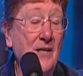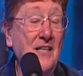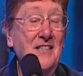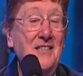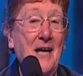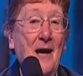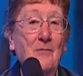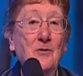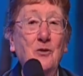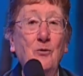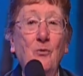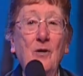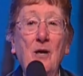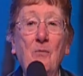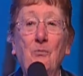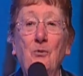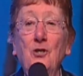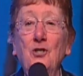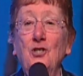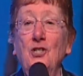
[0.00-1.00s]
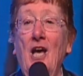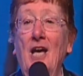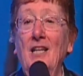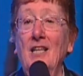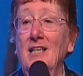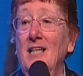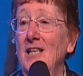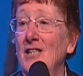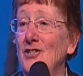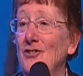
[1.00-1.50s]
many times do we
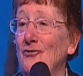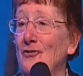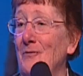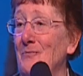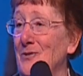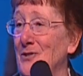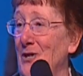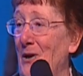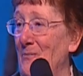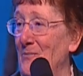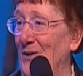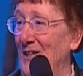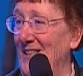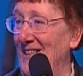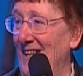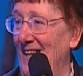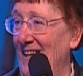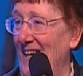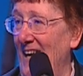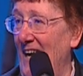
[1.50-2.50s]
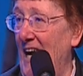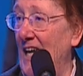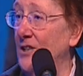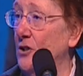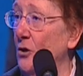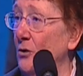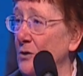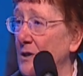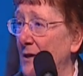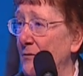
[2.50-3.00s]
appreciate a kiss from someone? I
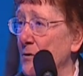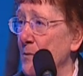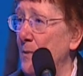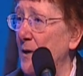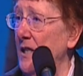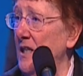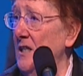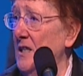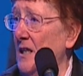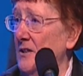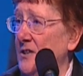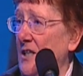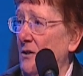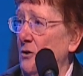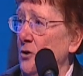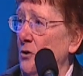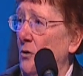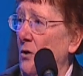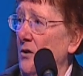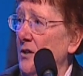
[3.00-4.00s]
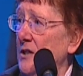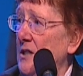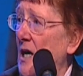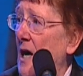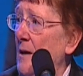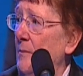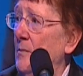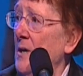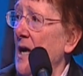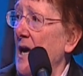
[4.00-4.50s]
told everybody, and I'll tell you all the
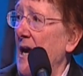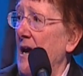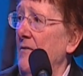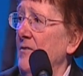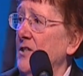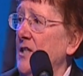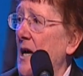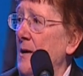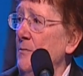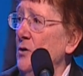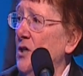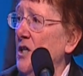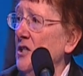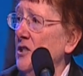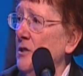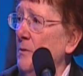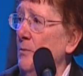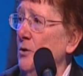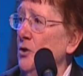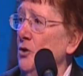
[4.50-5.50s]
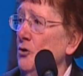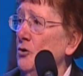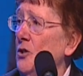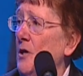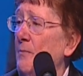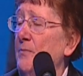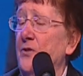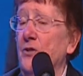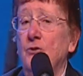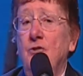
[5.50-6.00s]
time every time you kiss someone, you
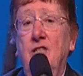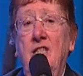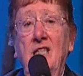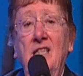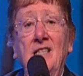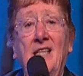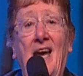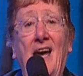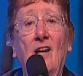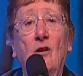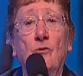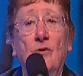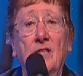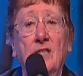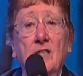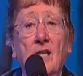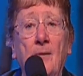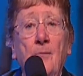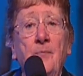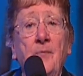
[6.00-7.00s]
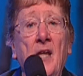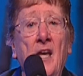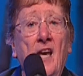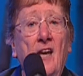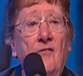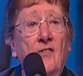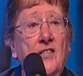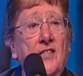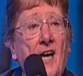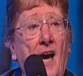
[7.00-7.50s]
use up 13 calories.
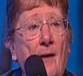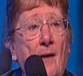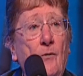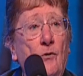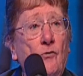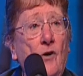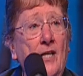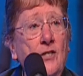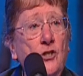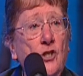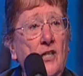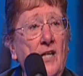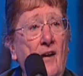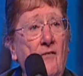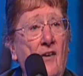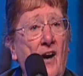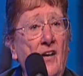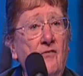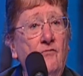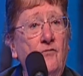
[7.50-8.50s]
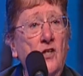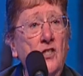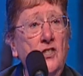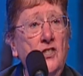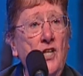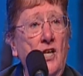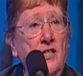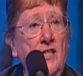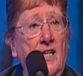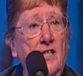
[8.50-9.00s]
If you time it right, you could have hot foot
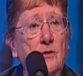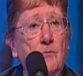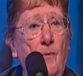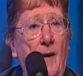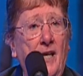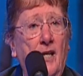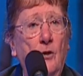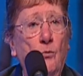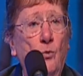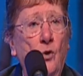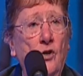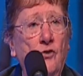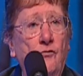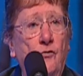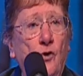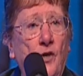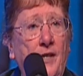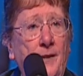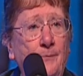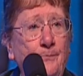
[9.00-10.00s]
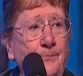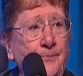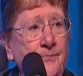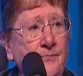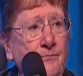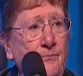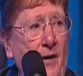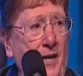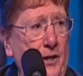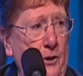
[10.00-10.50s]
Sundays. Make it work for you.
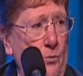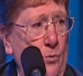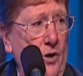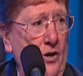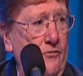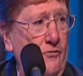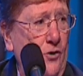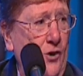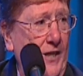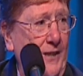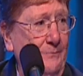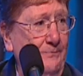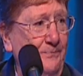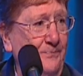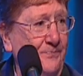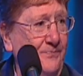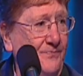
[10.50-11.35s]
Make it work for you.